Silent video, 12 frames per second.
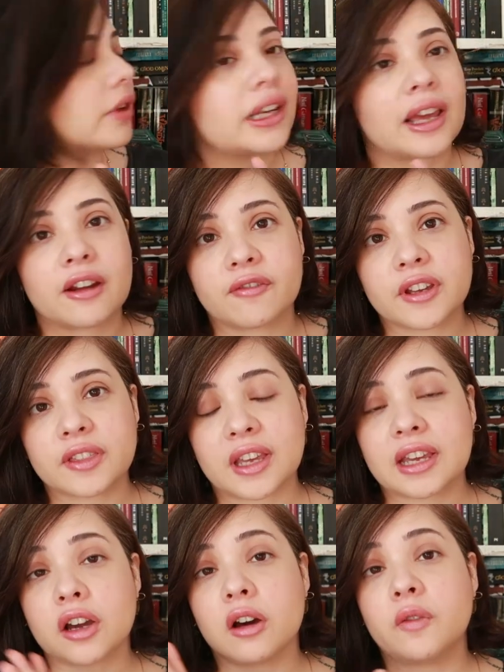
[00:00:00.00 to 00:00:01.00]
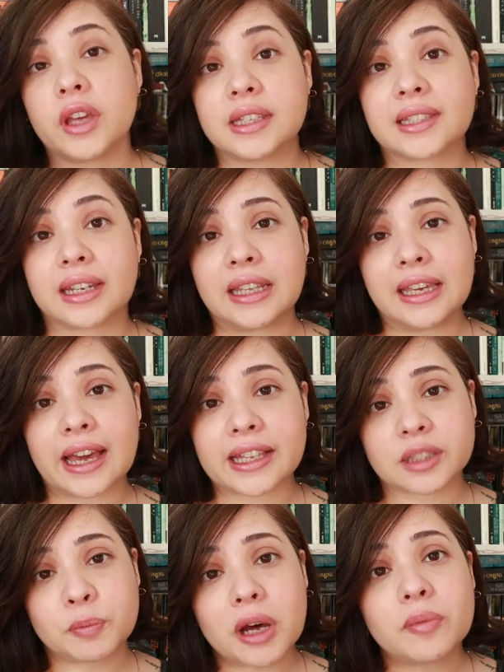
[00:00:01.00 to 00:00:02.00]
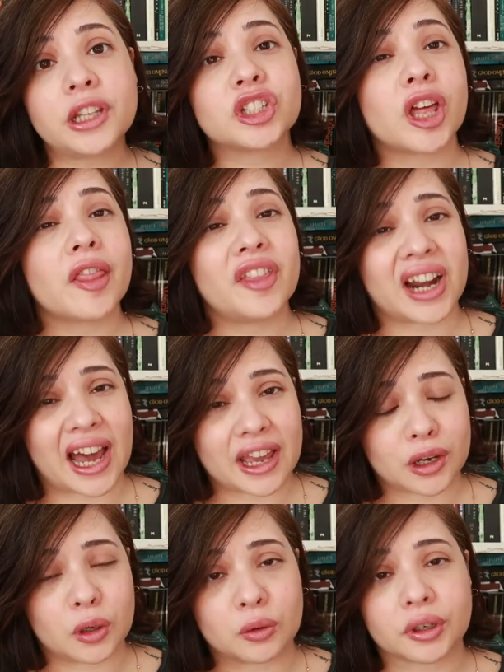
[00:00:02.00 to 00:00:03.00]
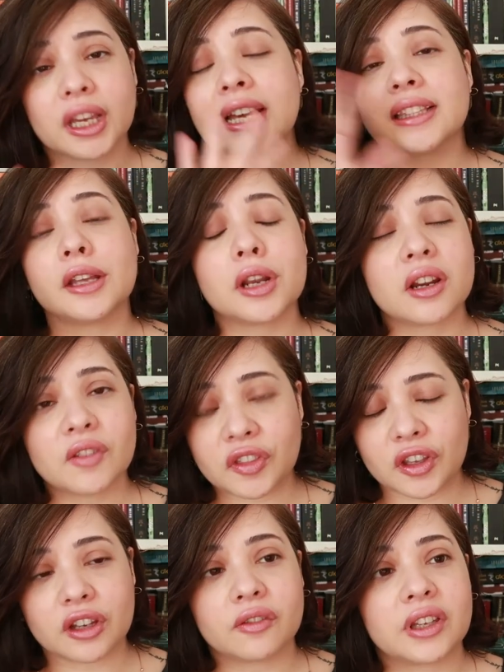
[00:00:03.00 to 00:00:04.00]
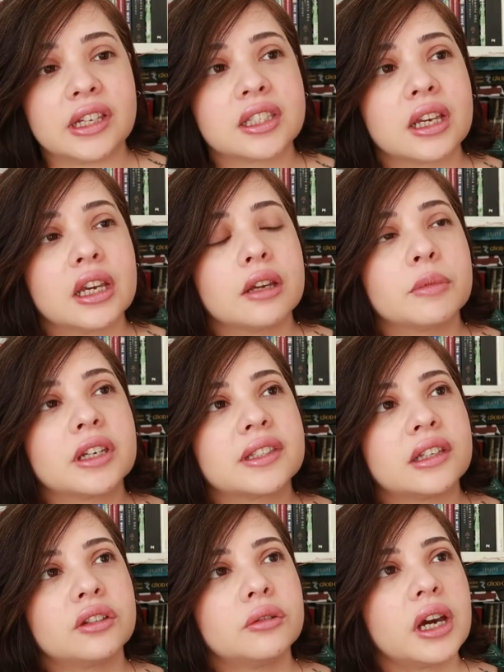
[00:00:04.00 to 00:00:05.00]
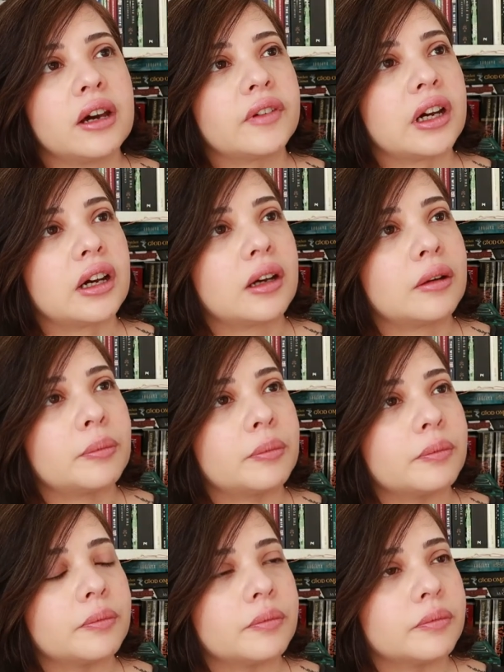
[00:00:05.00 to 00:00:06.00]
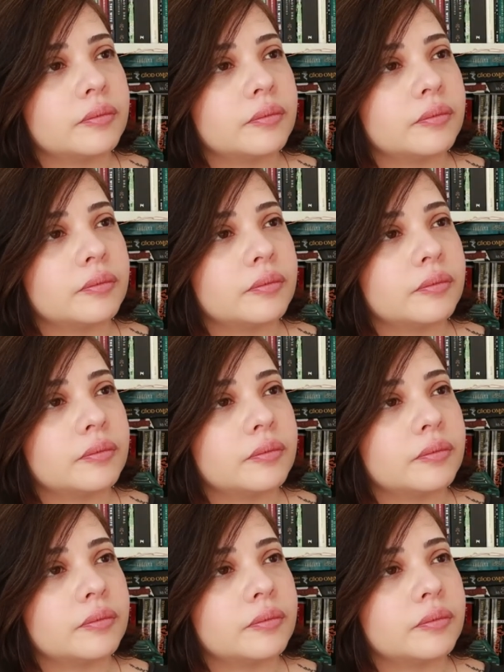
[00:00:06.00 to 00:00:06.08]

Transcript: read everything of his that he has published that I own. Not everything of his, because I do have um,